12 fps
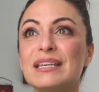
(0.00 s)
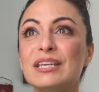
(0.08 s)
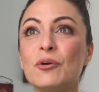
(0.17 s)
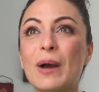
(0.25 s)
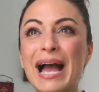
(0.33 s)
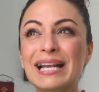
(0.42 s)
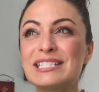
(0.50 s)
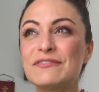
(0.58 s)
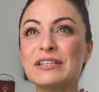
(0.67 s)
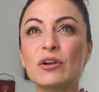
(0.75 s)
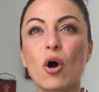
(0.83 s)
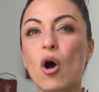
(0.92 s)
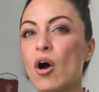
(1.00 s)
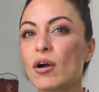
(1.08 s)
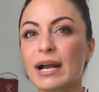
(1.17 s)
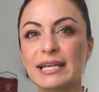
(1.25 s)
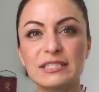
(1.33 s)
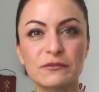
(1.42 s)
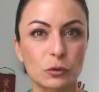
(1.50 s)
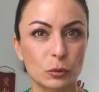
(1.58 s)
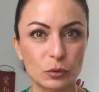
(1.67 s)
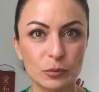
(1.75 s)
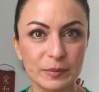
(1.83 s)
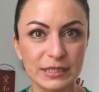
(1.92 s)
you know active in all kinds of
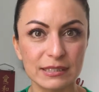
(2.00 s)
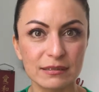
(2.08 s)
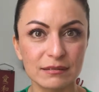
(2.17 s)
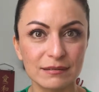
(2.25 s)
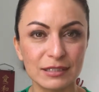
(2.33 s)
groups